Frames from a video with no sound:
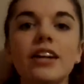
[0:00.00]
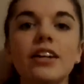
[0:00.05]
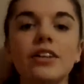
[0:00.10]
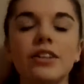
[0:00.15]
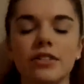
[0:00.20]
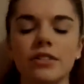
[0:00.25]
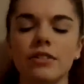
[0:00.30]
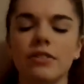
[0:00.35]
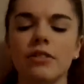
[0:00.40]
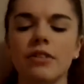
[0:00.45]

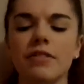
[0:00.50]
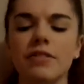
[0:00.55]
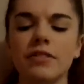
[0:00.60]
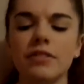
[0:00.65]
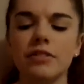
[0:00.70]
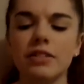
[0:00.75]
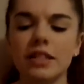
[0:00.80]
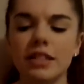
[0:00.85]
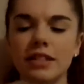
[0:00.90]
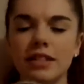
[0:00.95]
So if you're
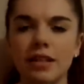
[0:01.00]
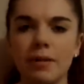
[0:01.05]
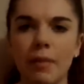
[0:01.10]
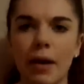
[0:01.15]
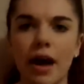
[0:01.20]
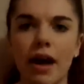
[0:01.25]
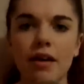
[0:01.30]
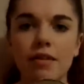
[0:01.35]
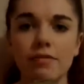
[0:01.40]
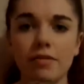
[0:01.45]
needing a
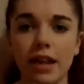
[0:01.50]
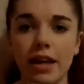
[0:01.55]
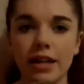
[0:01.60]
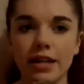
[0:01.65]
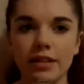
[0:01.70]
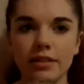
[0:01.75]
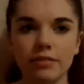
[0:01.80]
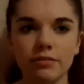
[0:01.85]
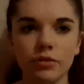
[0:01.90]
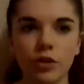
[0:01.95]
pair of
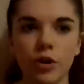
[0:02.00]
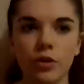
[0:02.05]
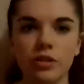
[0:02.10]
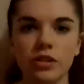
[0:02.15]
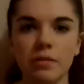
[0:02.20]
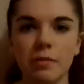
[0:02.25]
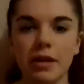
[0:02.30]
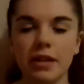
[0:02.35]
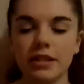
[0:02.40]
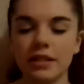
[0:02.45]
like cozy
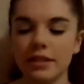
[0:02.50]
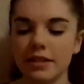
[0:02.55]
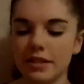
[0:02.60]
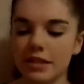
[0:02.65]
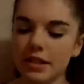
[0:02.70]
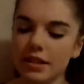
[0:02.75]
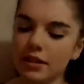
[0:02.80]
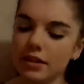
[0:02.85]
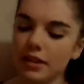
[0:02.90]
mittens,